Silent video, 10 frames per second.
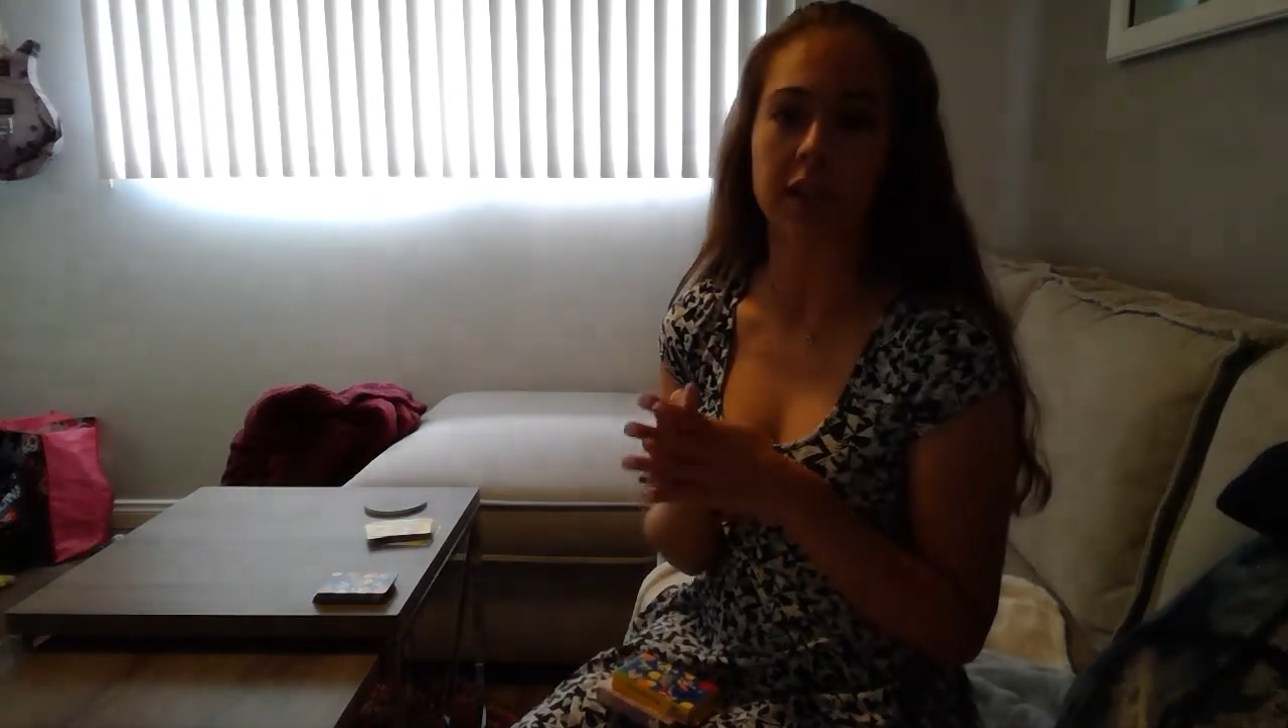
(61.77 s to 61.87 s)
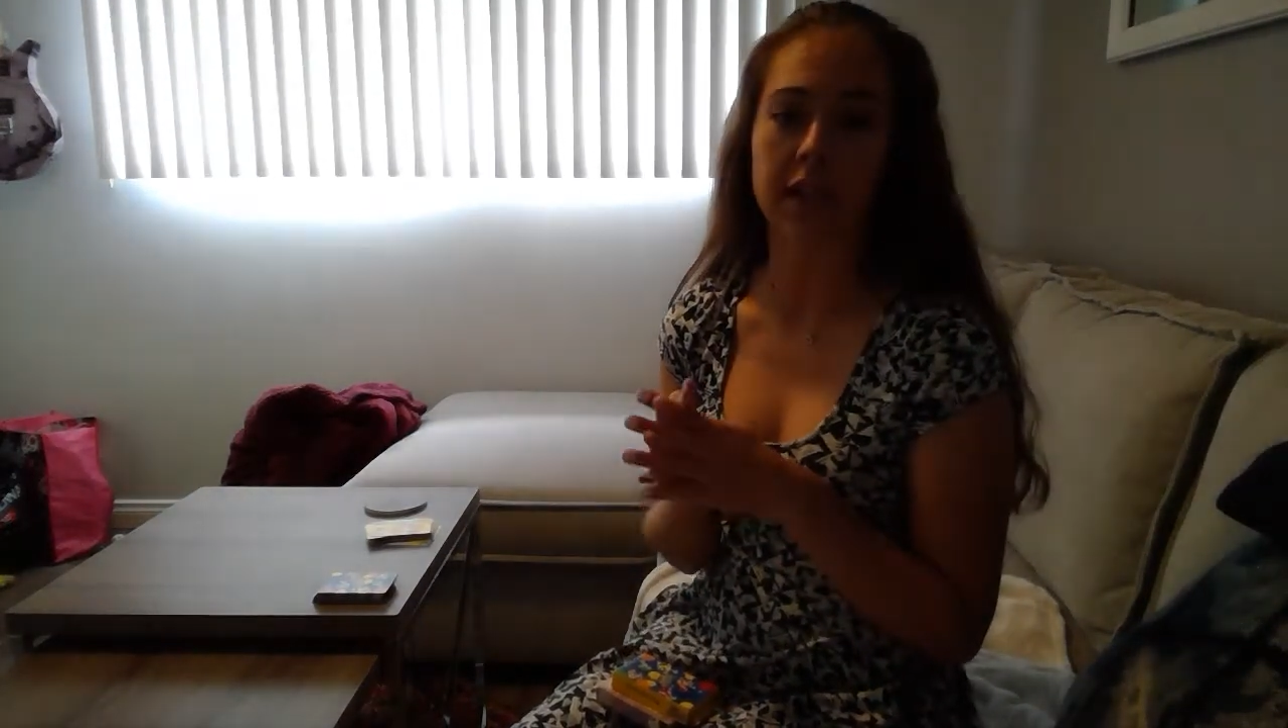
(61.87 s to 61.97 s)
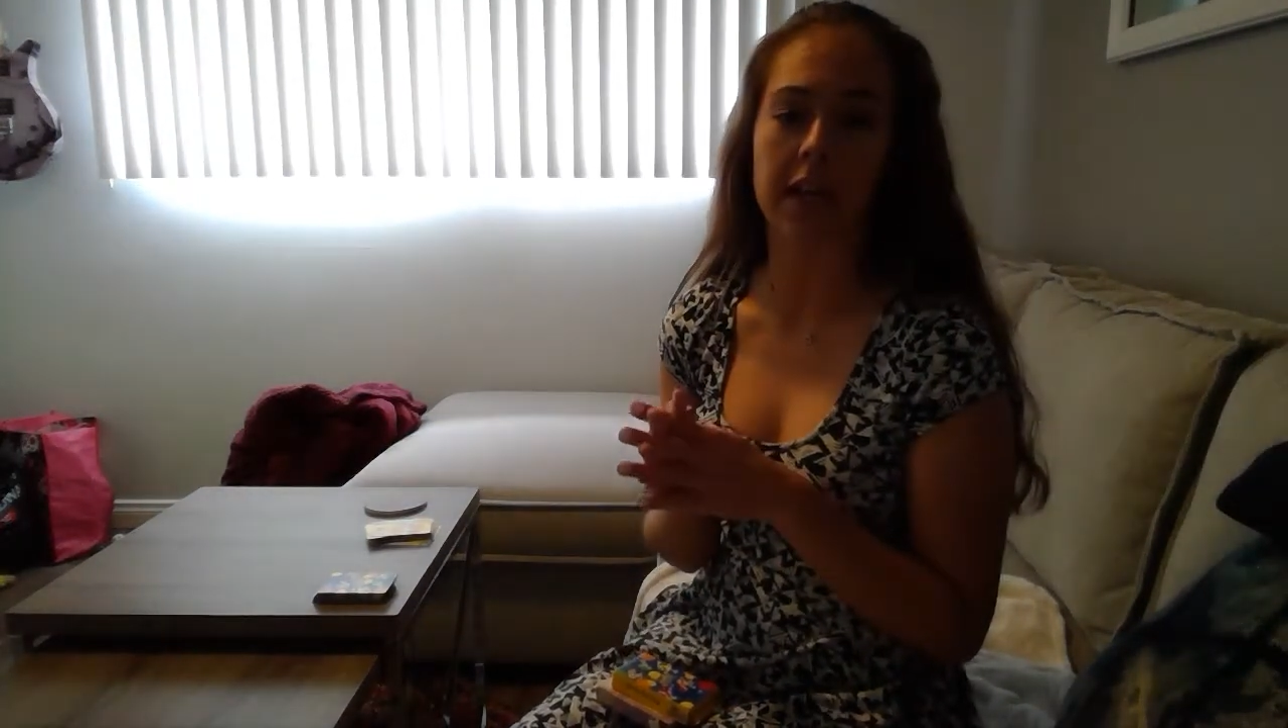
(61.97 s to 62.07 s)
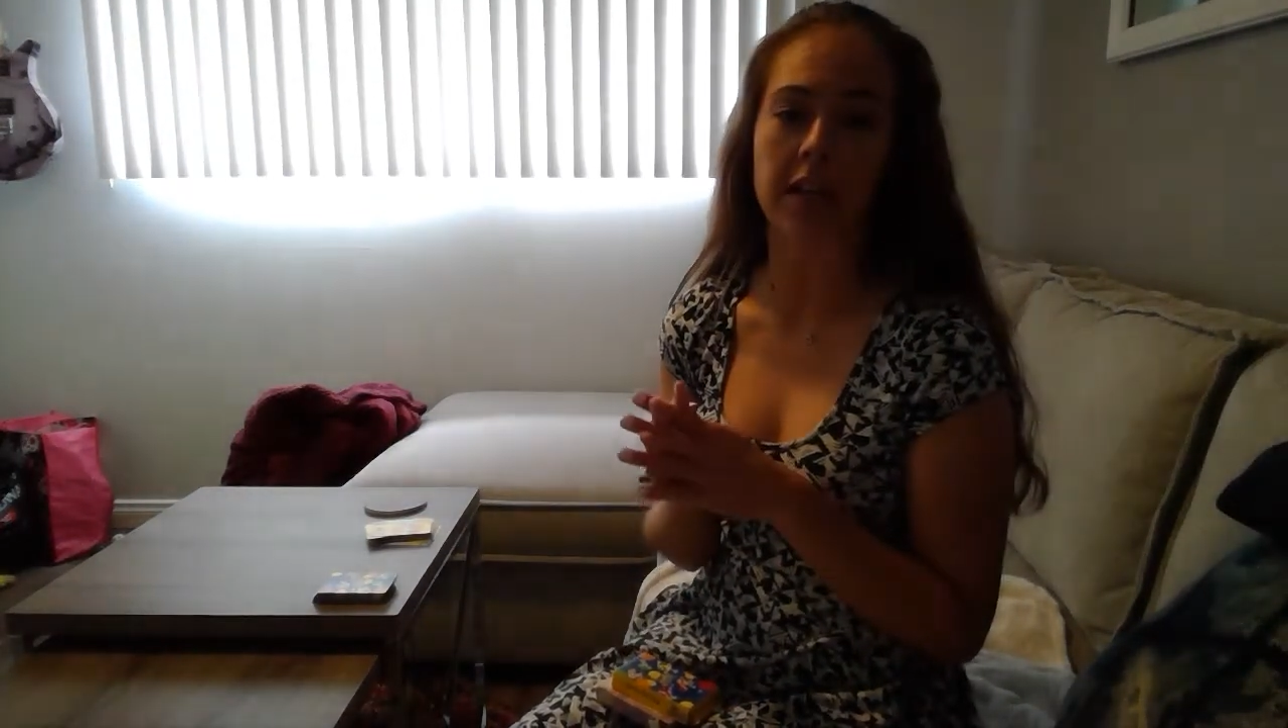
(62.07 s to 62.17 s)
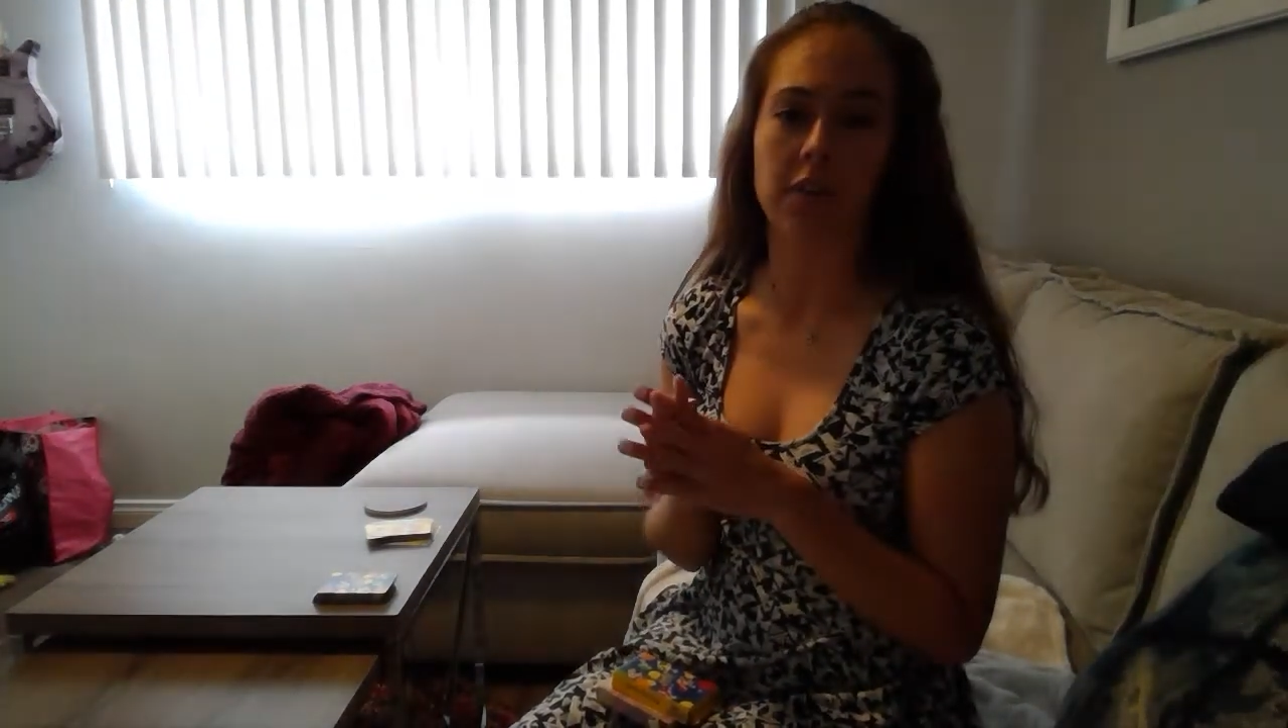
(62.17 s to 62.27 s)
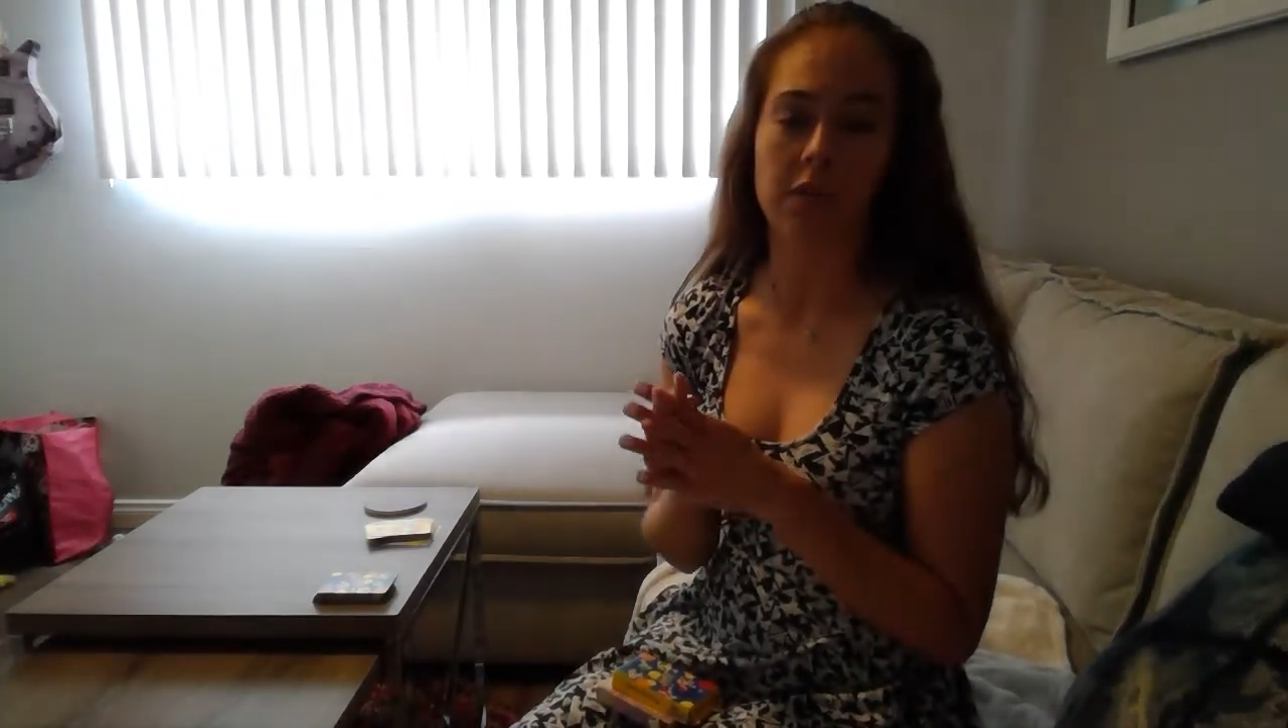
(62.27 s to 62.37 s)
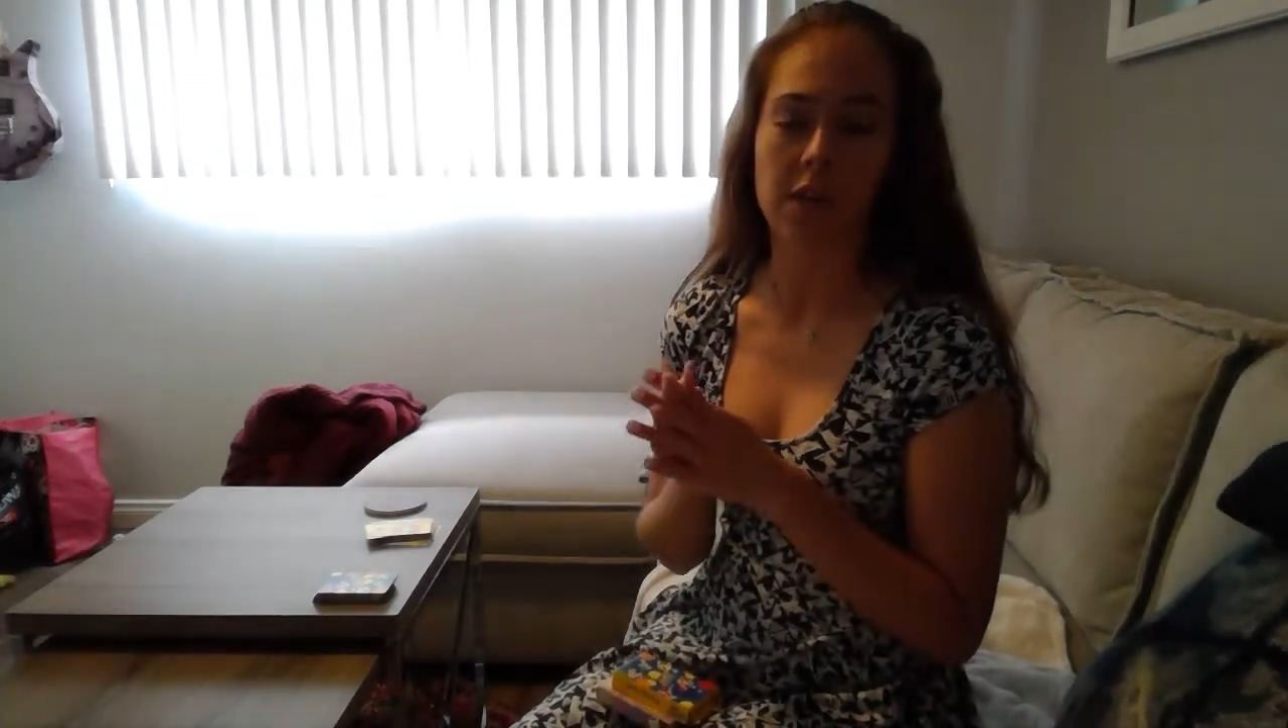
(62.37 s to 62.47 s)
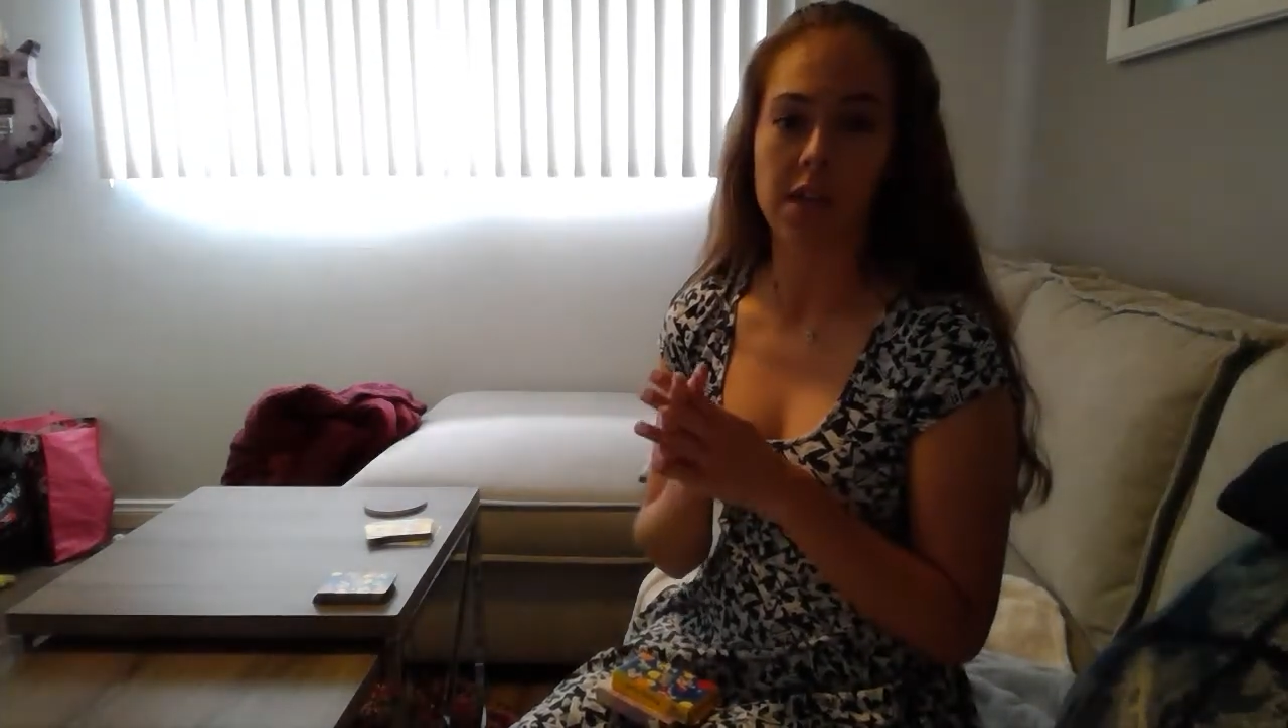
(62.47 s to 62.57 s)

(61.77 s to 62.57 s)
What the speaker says: sake of